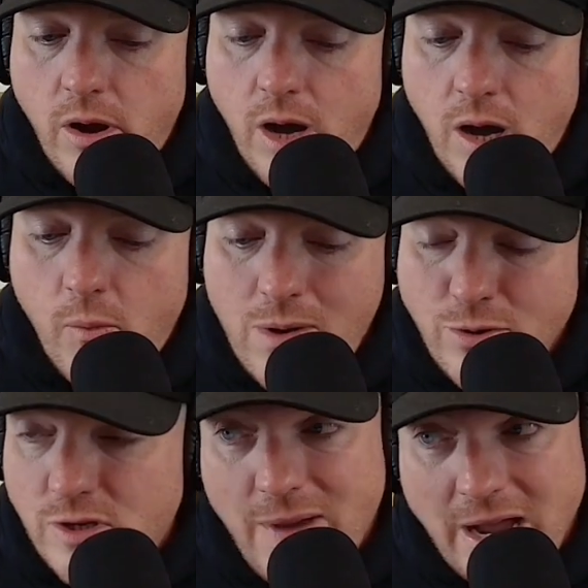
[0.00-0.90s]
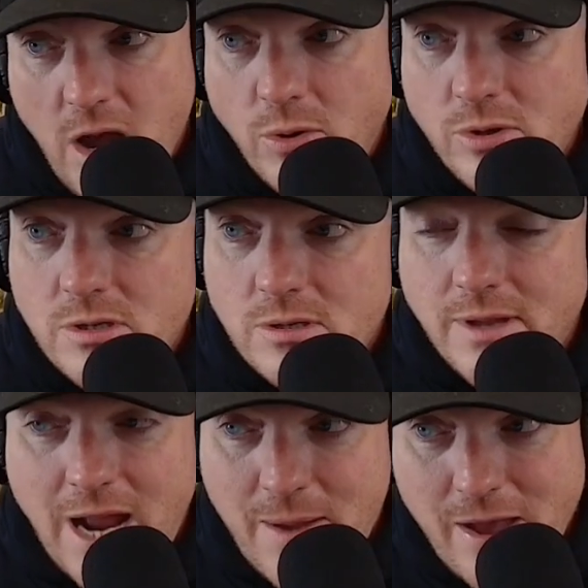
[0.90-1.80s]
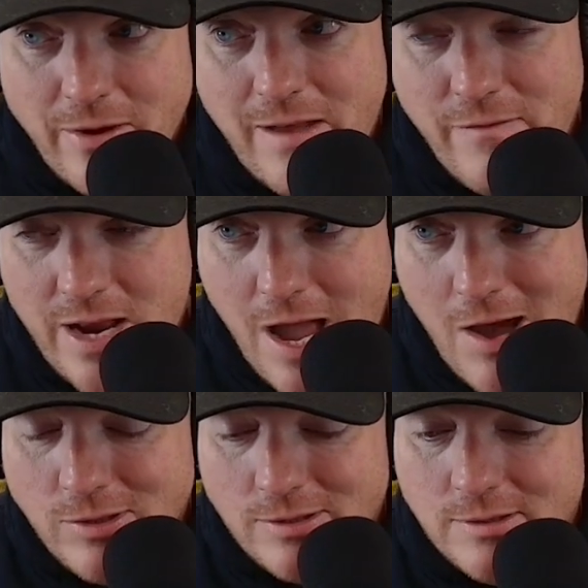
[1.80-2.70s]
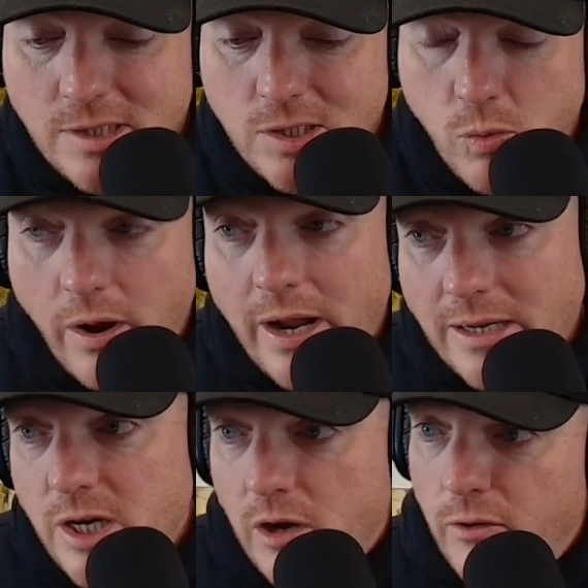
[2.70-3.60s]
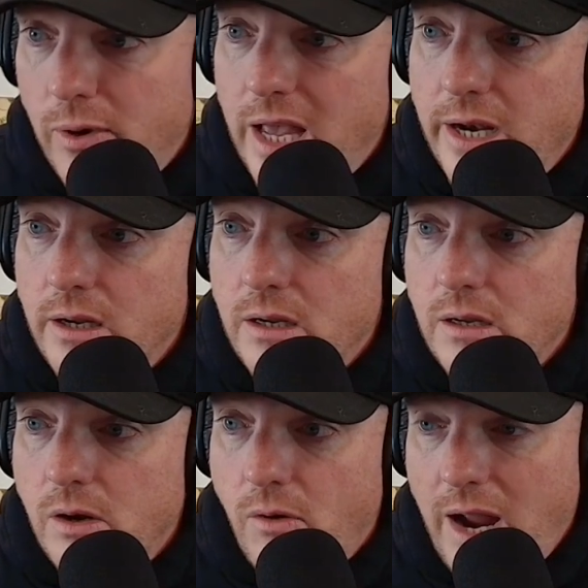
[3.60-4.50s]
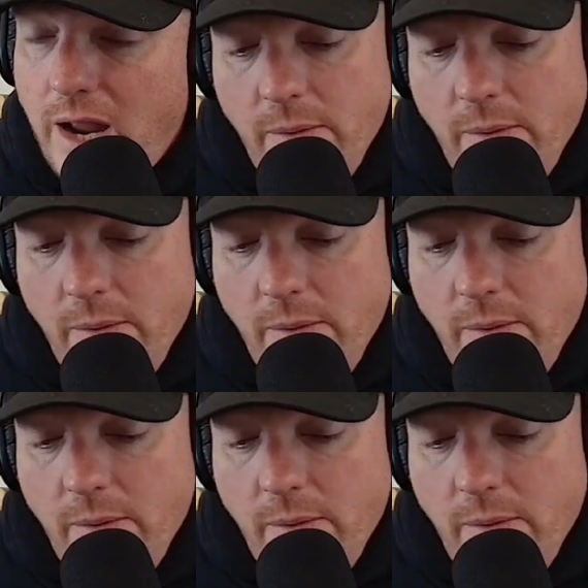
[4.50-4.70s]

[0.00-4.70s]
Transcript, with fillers: Uh, most of my notes that I made on that video or interior related, right?